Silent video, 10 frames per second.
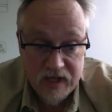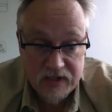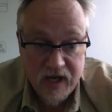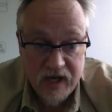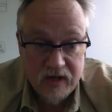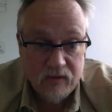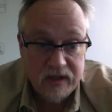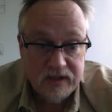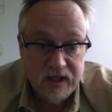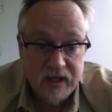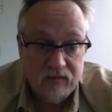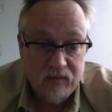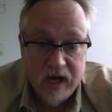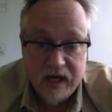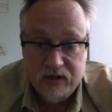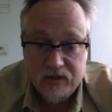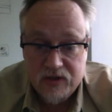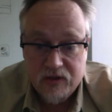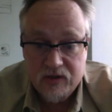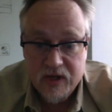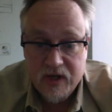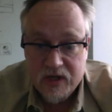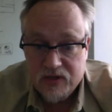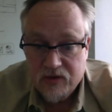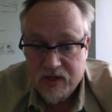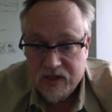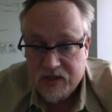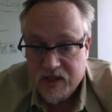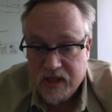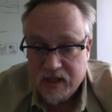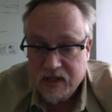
kind of what I do. So this thing,